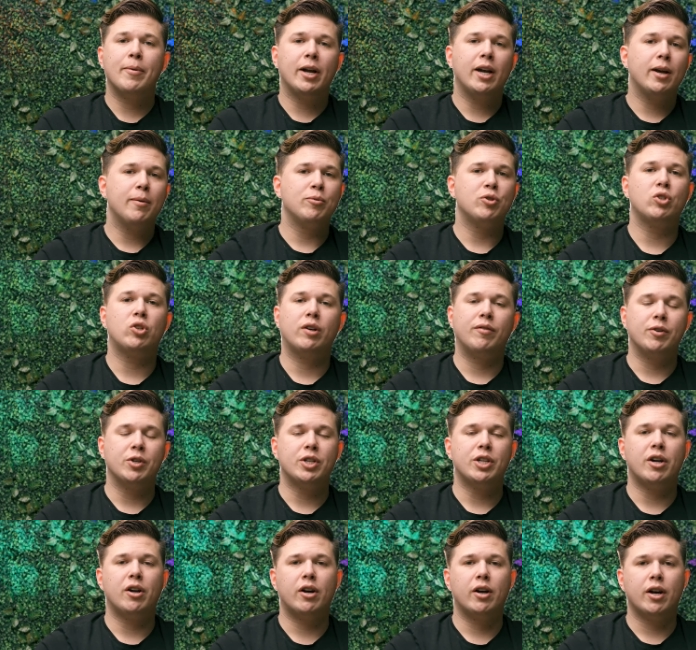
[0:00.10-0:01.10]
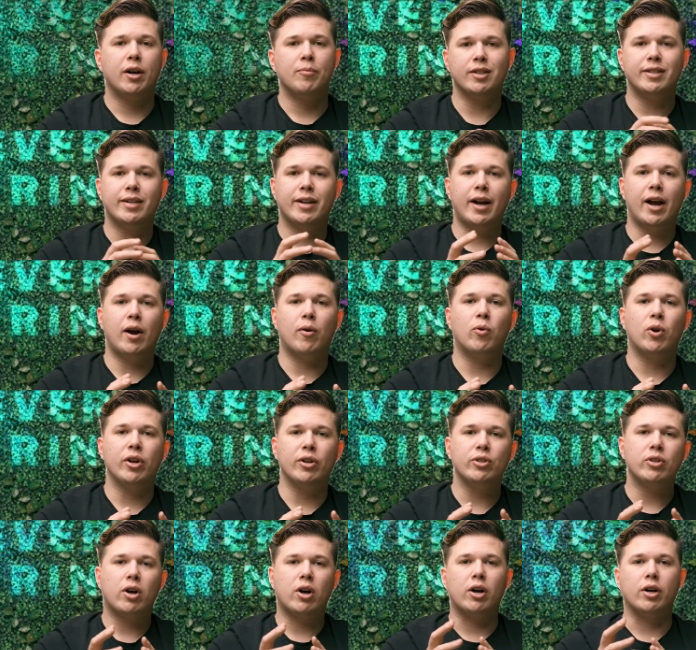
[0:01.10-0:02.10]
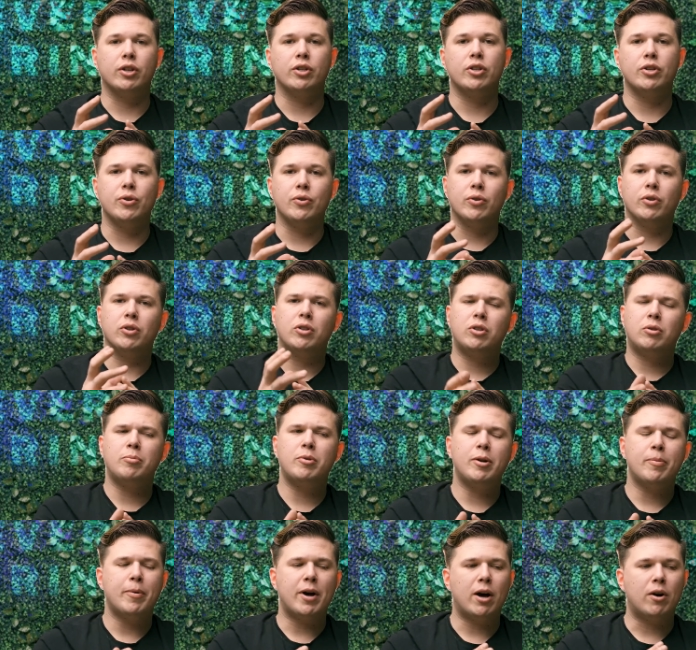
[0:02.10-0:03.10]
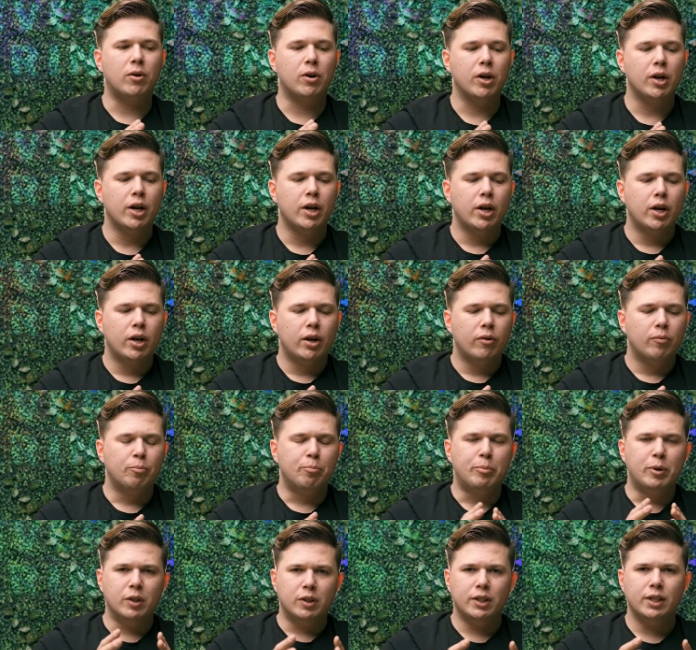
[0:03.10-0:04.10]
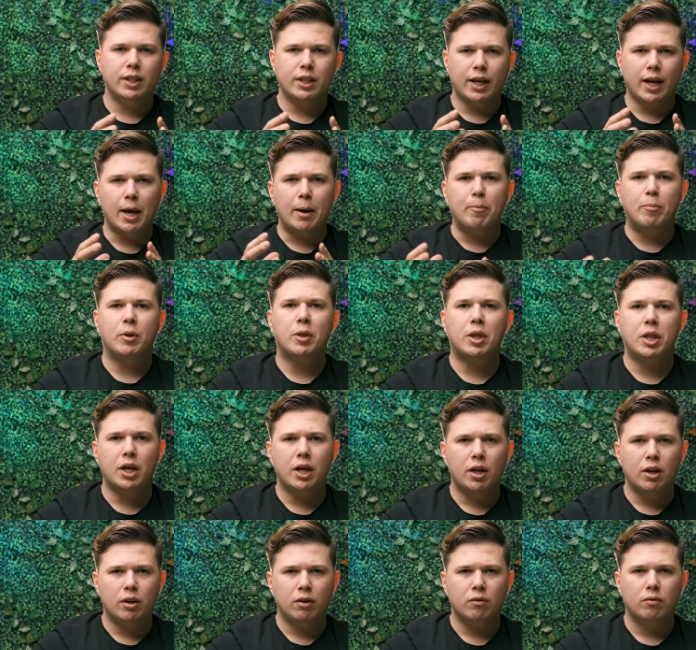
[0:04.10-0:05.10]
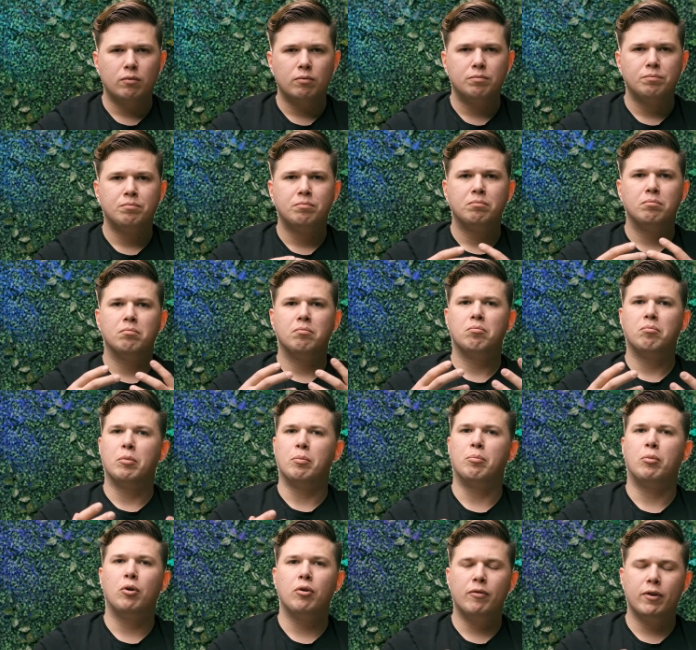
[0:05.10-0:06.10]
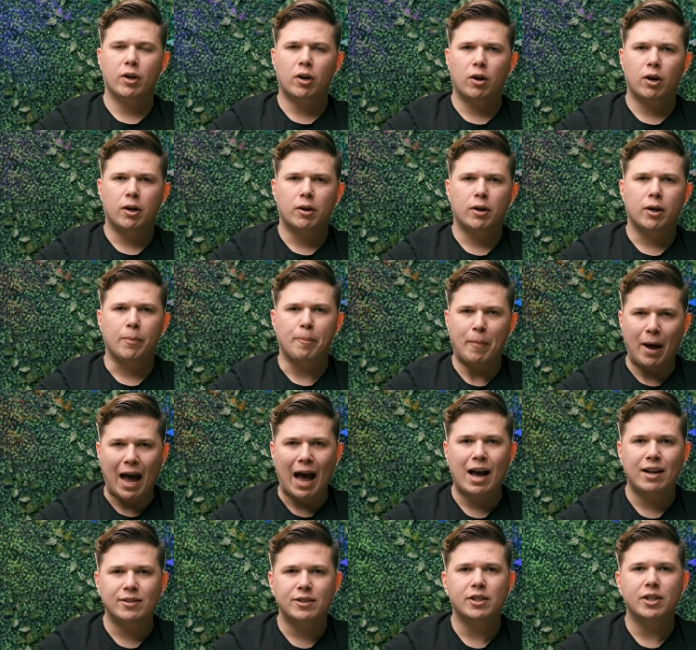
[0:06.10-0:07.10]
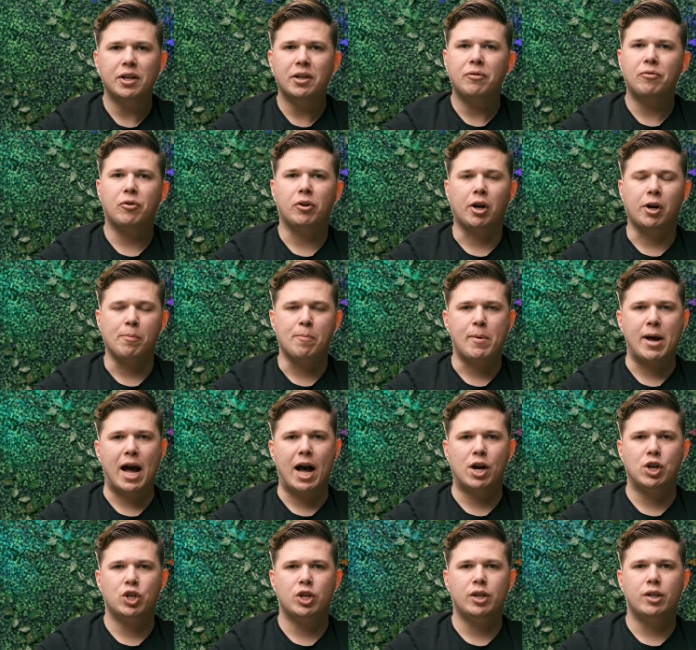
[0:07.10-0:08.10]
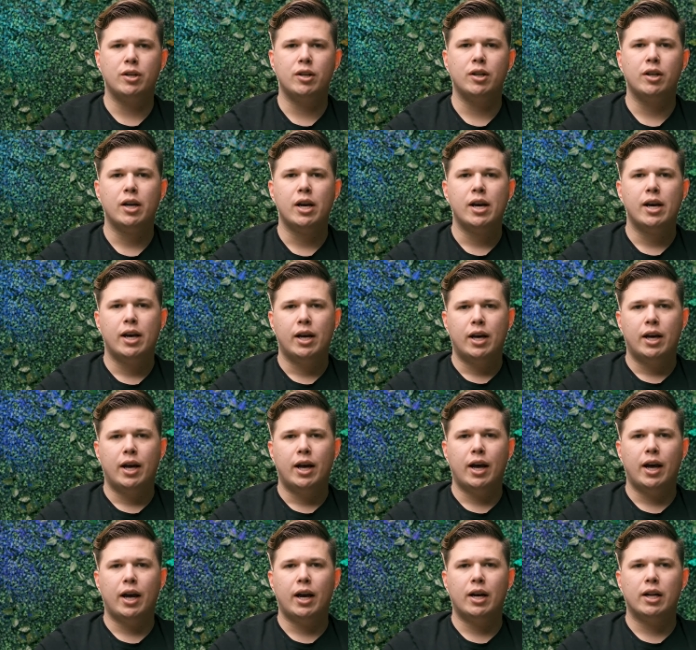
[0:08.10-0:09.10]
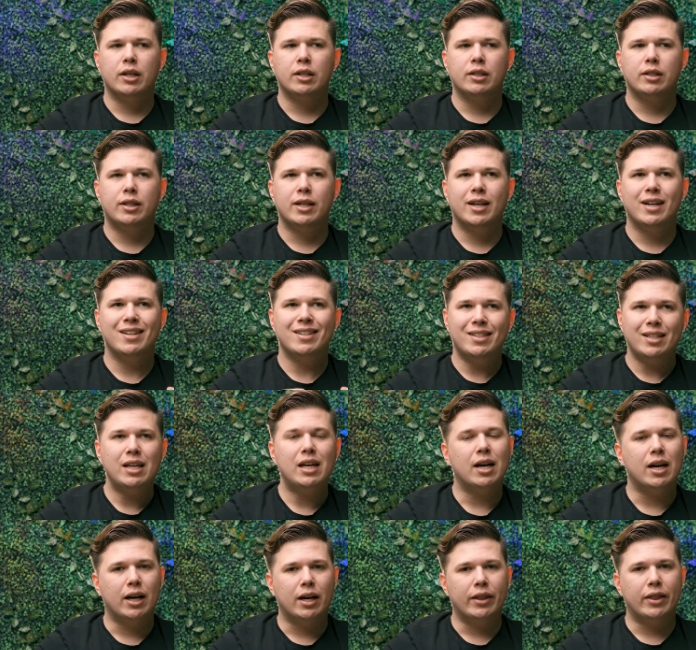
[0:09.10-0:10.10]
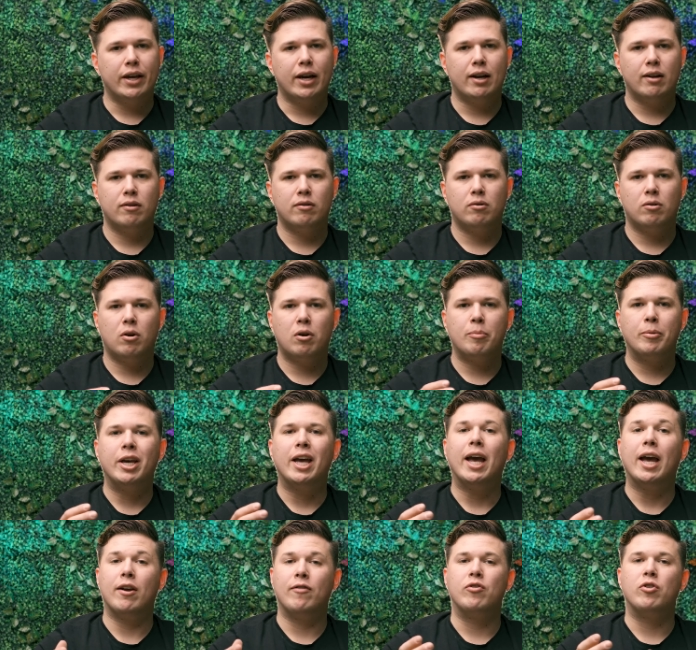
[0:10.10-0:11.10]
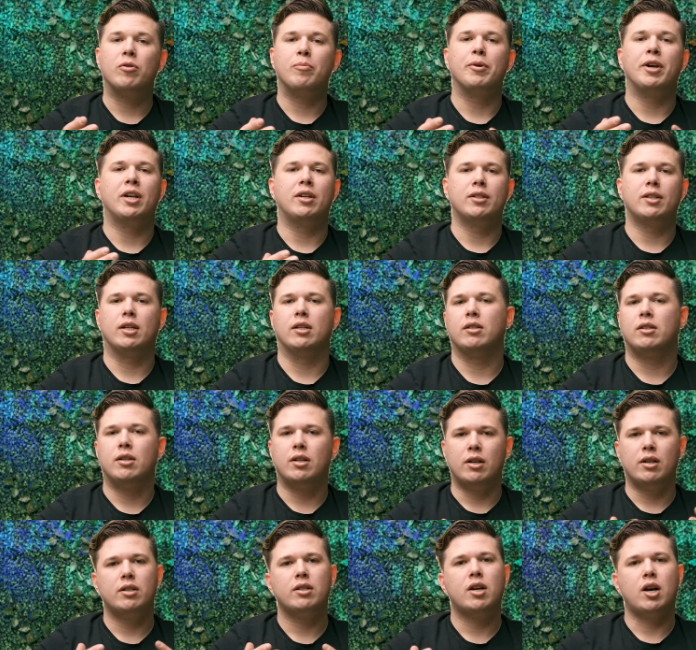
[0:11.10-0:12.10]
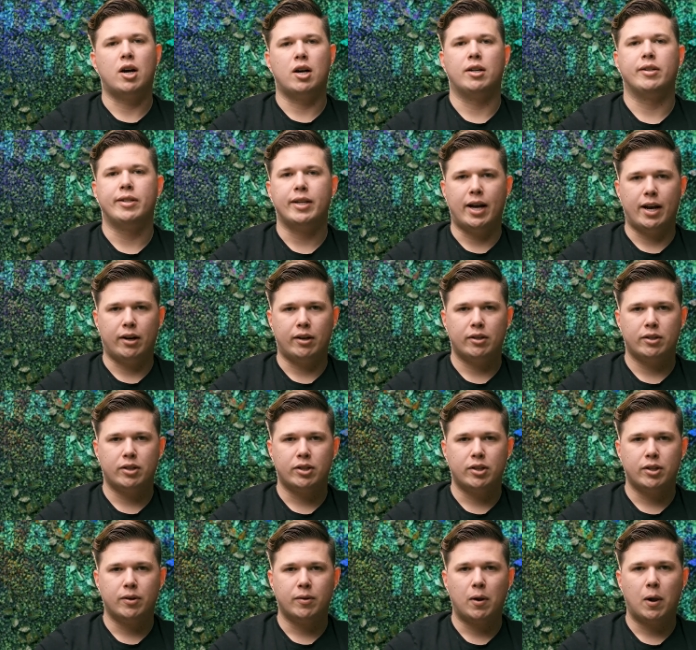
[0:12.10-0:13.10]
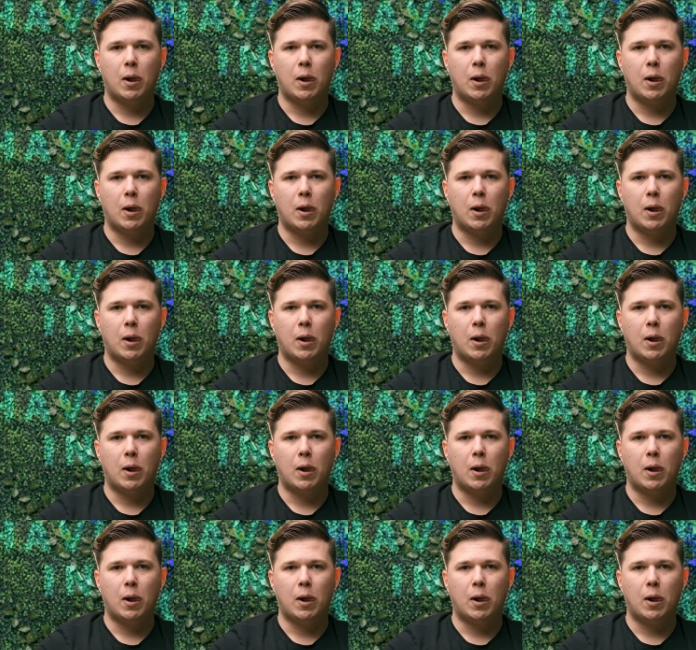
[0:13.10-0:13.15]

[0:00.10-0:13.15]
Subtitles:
my name's Trevor Shirin, and today I want to talk to you a little bit about building empathy, improving our capacity for compassion, and the idea that all behavior makes sense in its context.